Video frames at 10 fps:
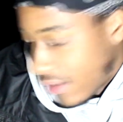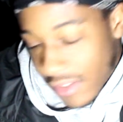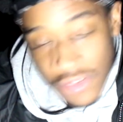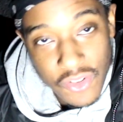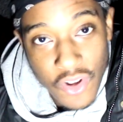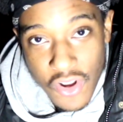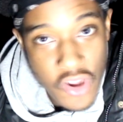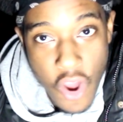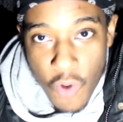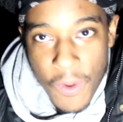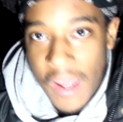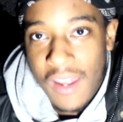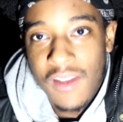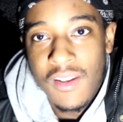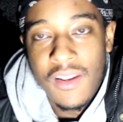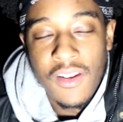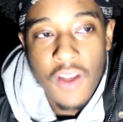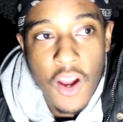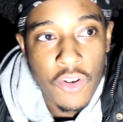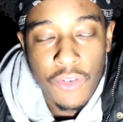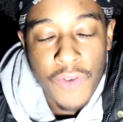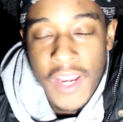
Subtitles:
there's nowhere, I couldn't